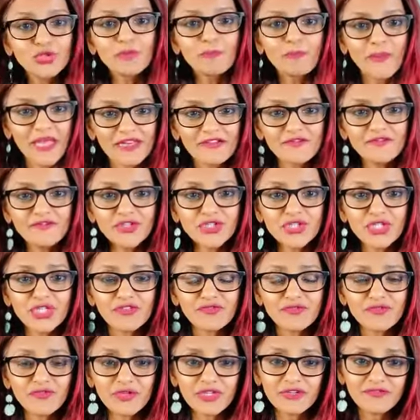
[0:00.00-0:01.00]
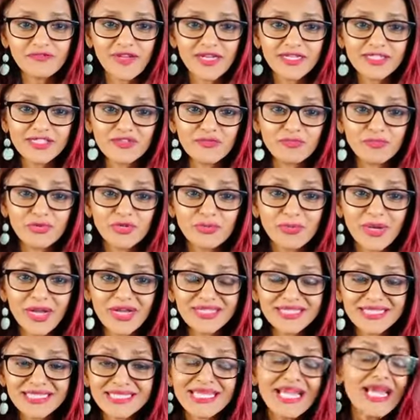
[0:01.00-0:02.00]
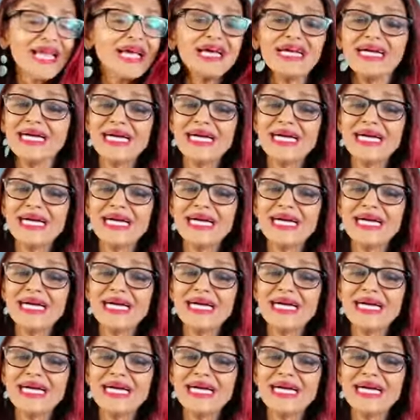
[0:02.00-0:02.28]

the beneficial of effects of probiotics.